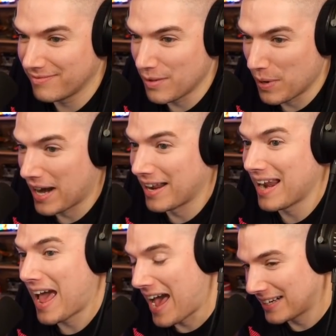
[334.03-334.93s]
We got an
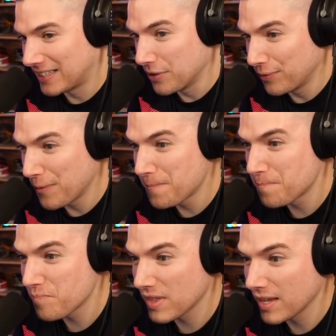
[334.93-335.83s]
active
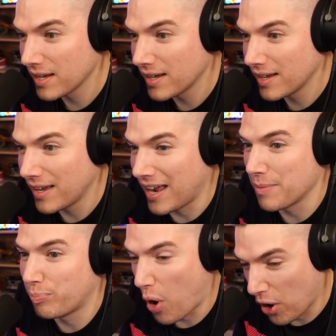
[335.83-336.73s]
and
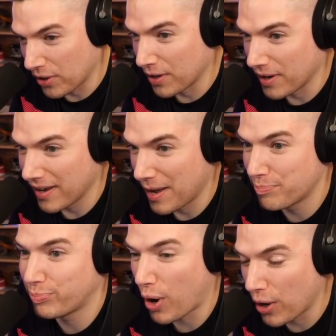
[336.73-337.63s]
a partner,
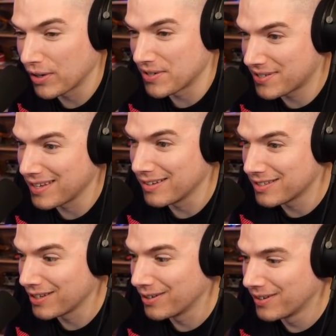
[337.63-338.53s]
a partner skill
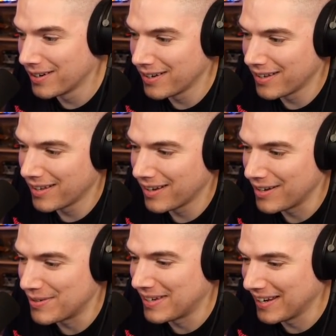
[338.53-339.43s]
too. Are
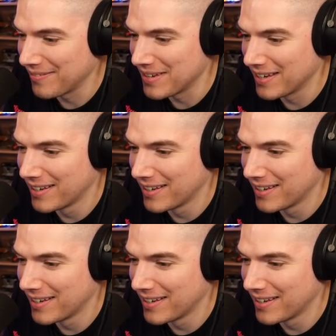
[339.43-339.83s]
you kidding me?